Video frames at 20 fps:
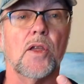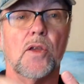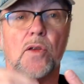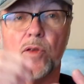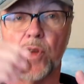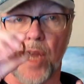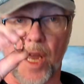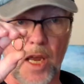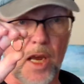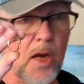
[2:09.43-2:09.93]
You
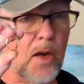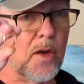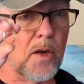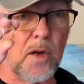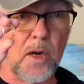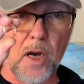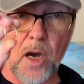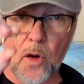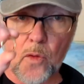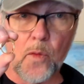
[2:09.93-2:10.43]
take
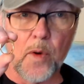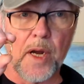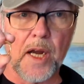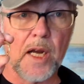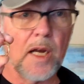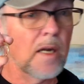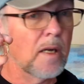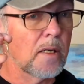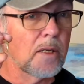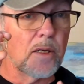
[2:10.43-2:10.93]
a
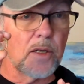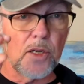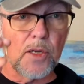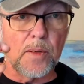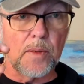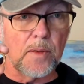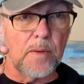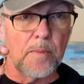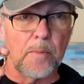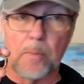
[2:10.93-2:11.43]
ring,
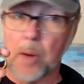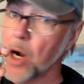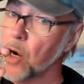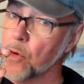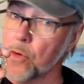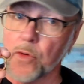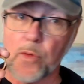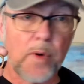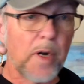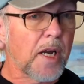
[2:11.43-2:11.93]

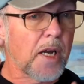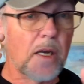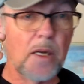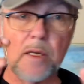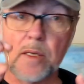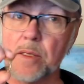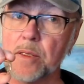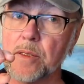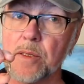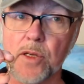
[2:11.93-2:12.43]
borrowed ring,
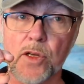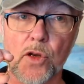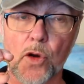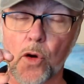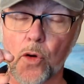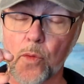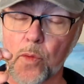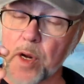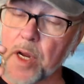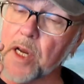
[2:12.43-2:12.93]

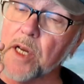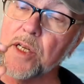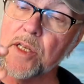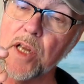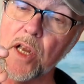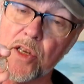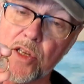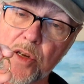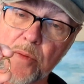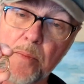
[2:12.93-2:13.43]
your ring,
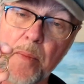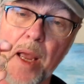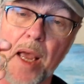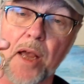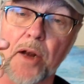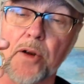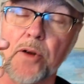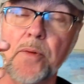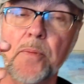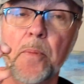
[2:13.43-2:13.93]
doesn't
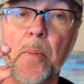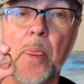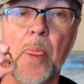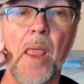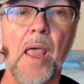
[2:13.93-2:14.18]
matter,